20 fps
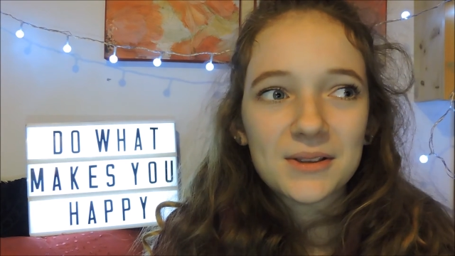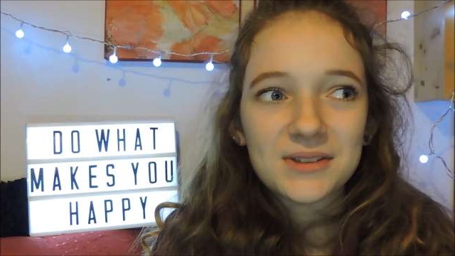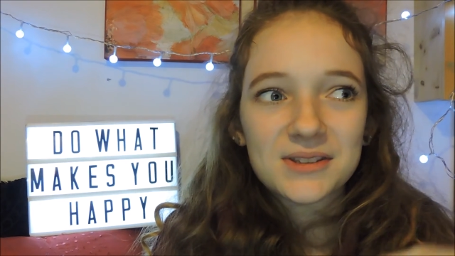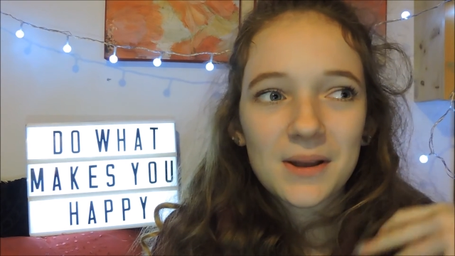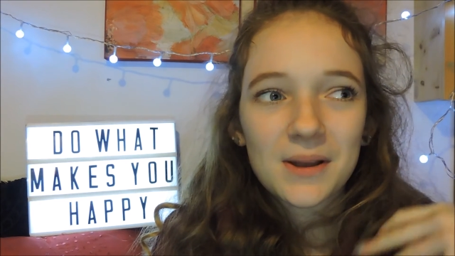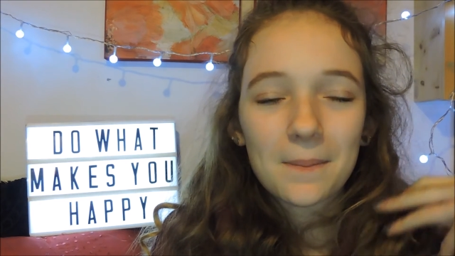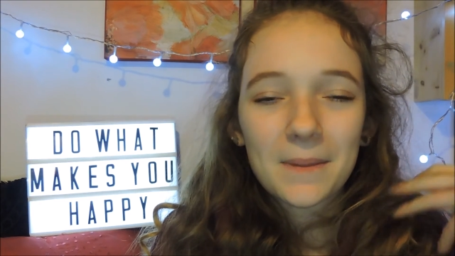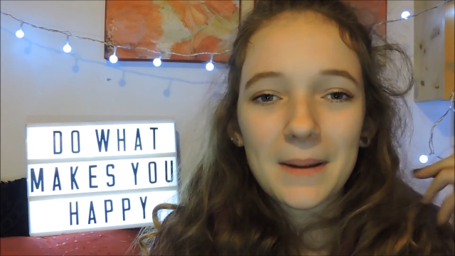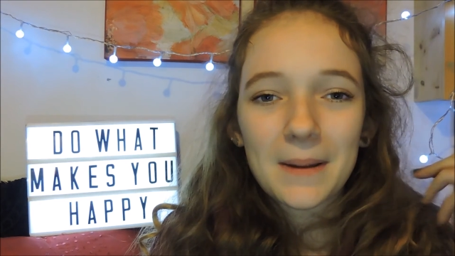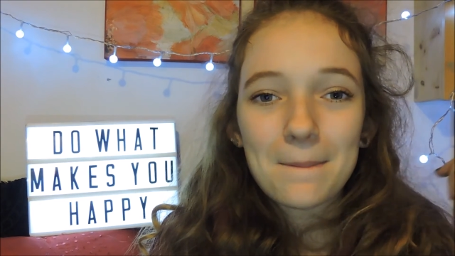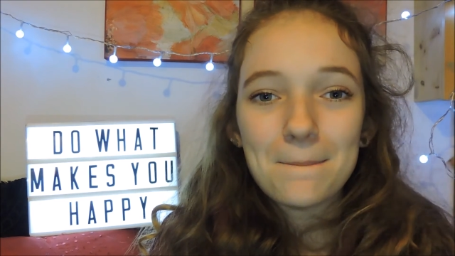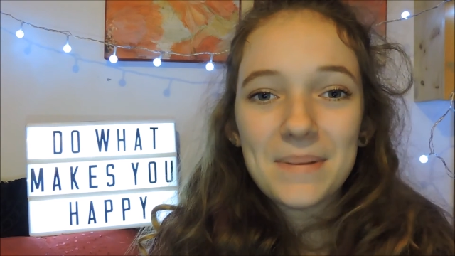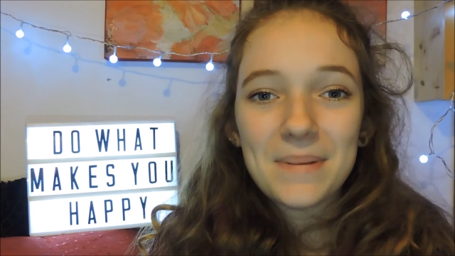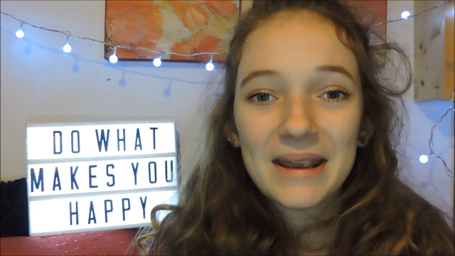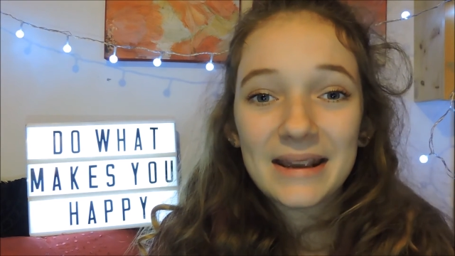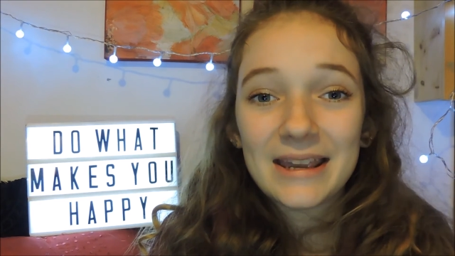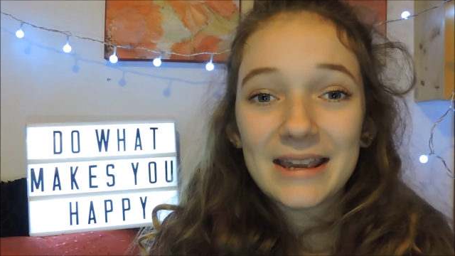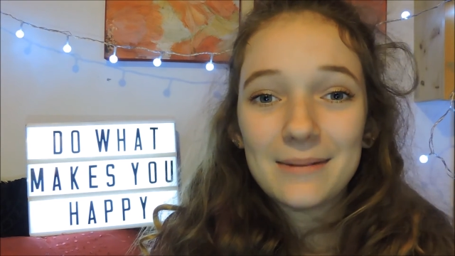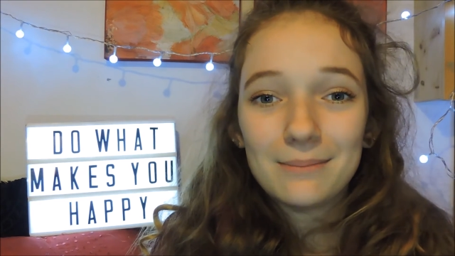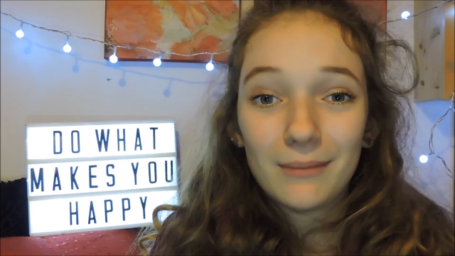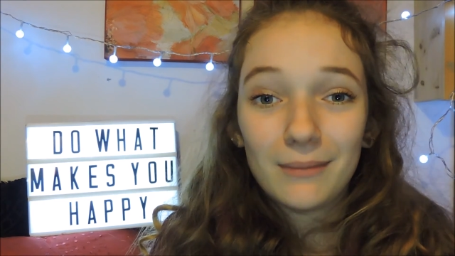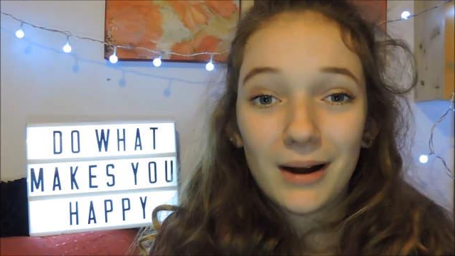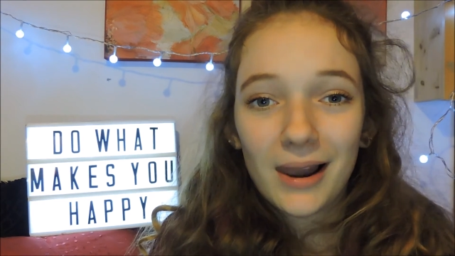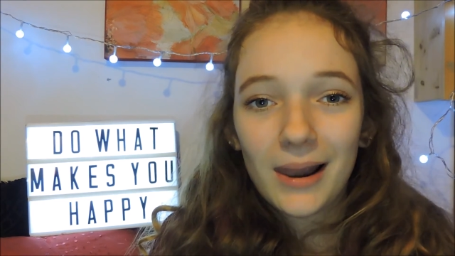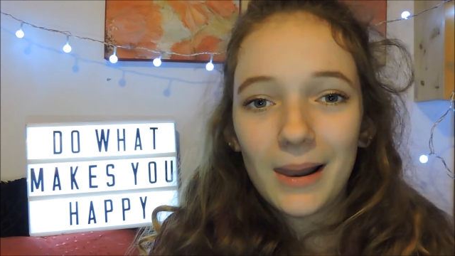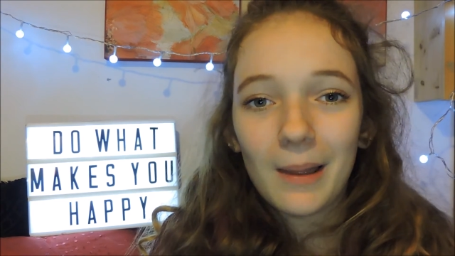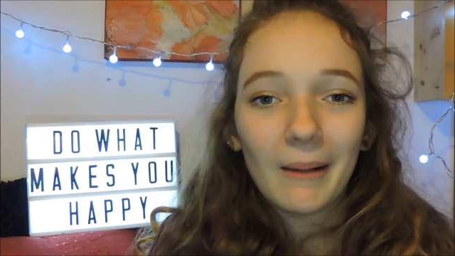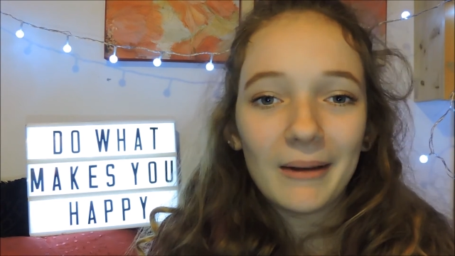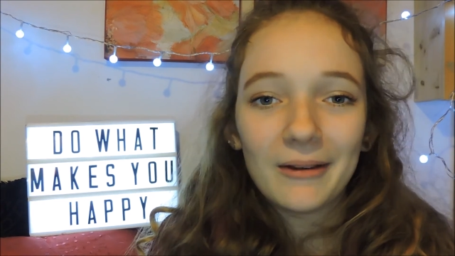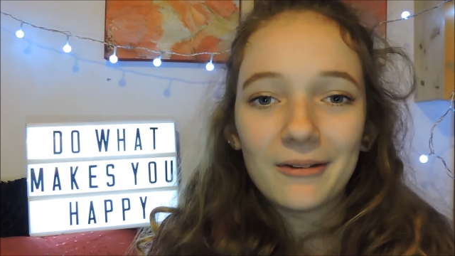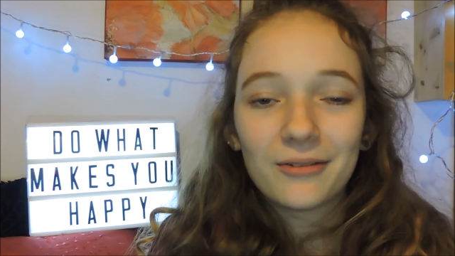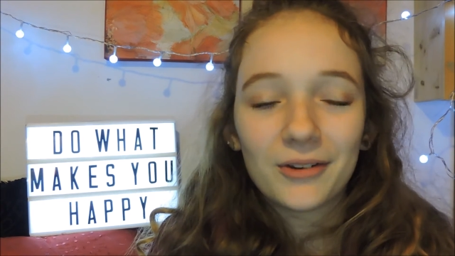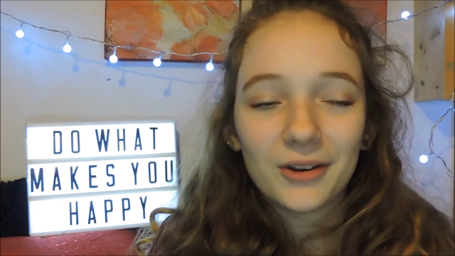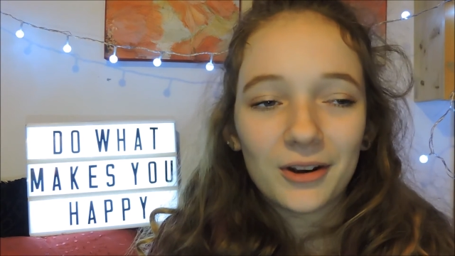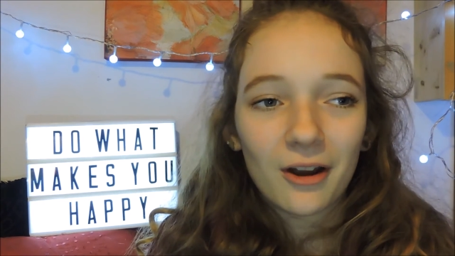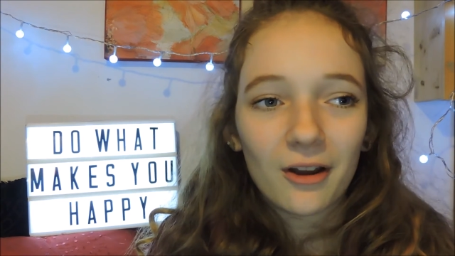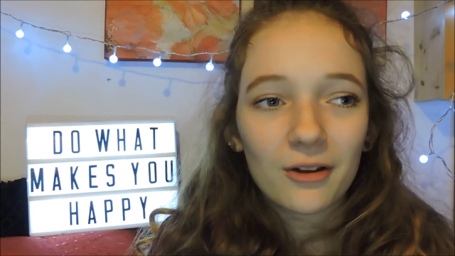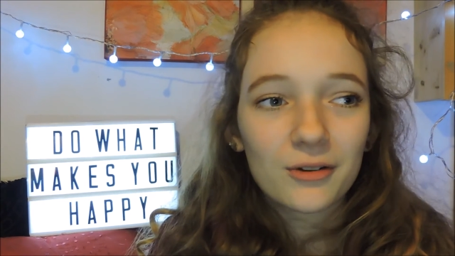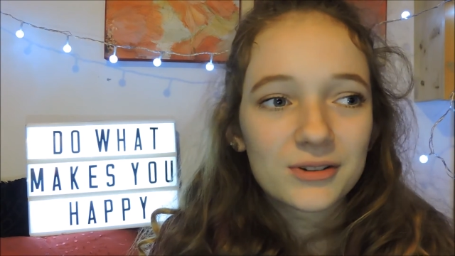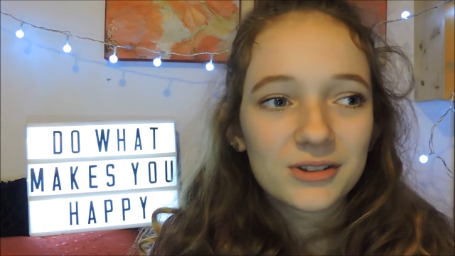something big in my life, you
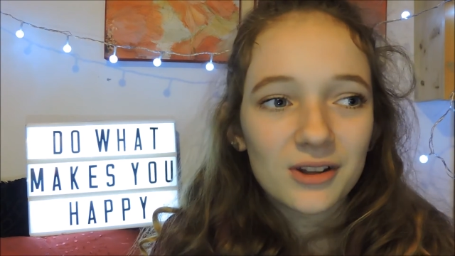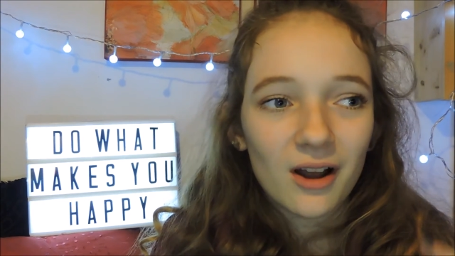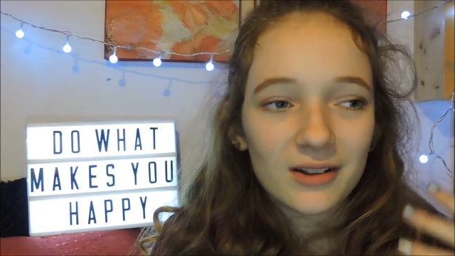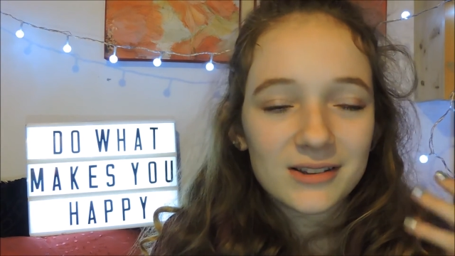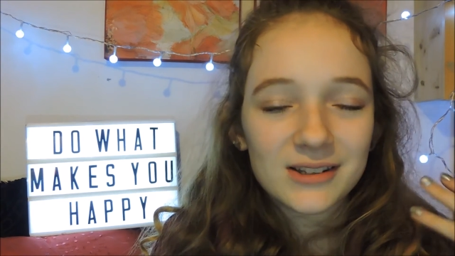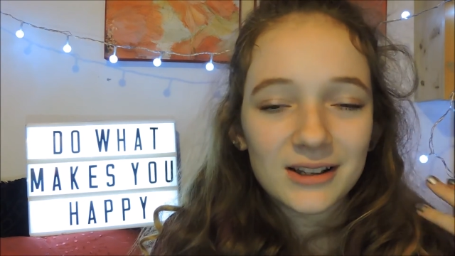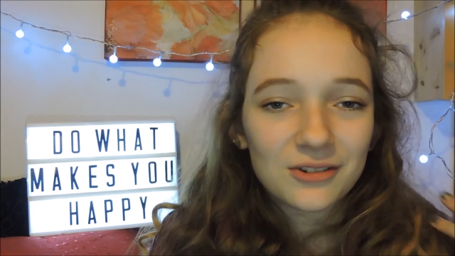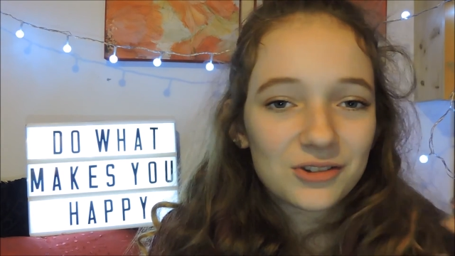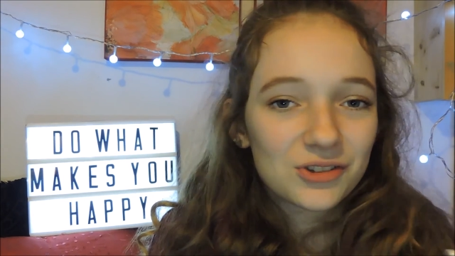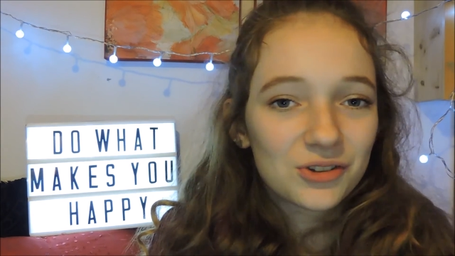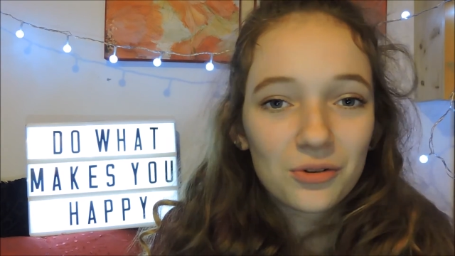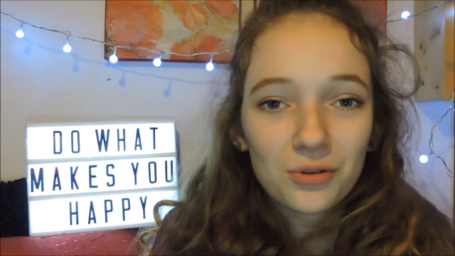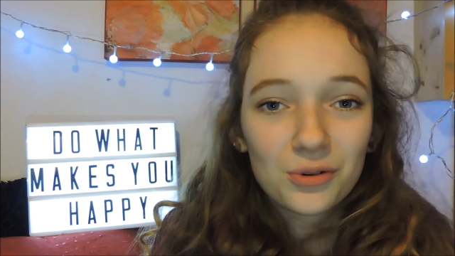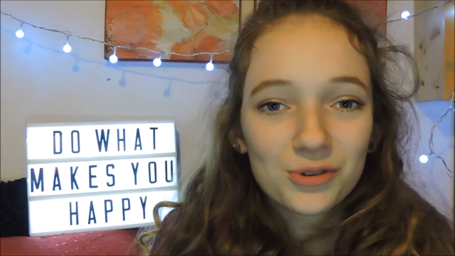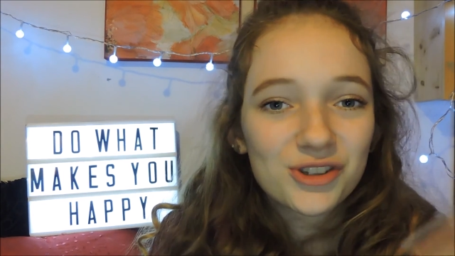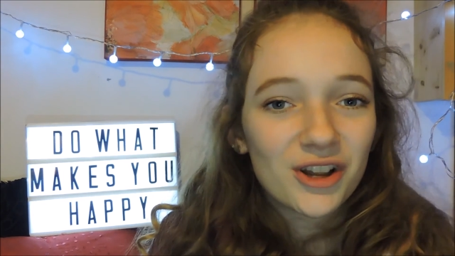know, starting school,